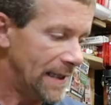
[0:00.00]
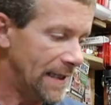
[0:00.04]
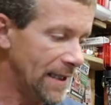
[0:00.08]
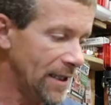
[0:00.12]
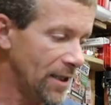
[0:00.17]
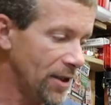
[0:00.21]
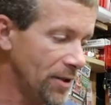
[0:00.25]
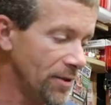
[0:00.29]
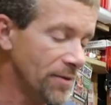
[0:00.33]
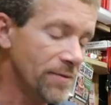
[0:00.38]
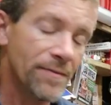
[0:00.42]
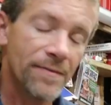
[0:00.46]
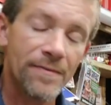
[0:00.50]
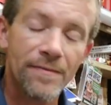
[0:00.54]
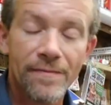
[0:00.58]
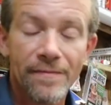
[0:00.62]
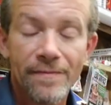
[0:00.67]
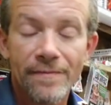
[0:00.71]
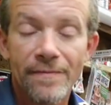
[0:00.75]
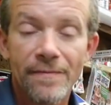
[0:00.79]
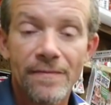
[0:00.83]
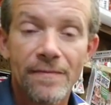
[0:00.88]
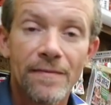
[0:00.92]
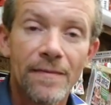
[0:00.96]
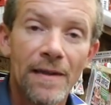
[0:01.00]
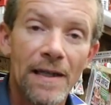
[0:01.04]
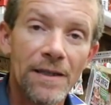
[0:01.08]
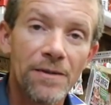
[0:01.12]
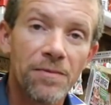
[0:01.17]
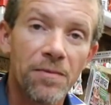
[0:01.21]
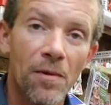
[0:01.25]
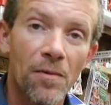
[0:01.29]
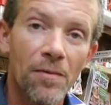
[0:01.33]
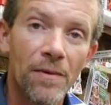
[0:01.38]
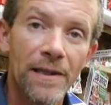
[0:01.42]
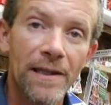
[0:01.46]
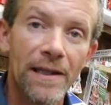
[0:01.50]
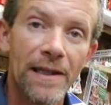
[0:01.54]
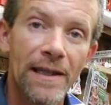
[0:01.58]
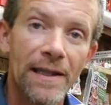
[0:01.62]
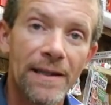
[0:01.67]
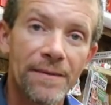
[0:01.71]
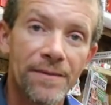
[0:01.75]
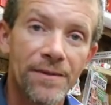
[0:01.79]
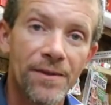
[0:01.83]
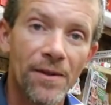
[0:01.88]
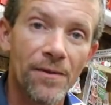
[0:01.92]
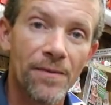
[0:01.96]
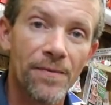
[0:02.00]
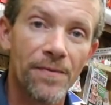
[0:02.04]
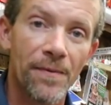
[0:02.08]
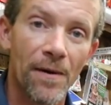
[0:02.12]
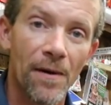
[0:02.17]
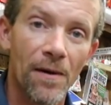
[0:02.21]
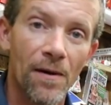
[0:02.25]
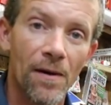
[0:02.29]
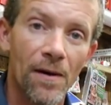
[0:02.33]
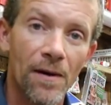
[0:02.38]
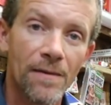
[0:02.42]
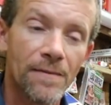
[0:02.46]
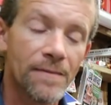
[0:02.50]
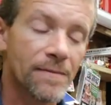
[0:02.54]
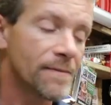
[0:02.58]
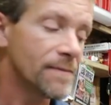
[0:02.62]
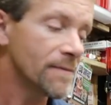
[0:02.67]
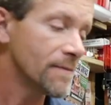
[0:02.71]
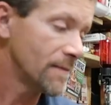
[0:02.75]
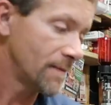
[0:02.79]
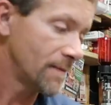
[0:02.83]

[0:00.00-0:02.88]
anywho, that's what we have so far.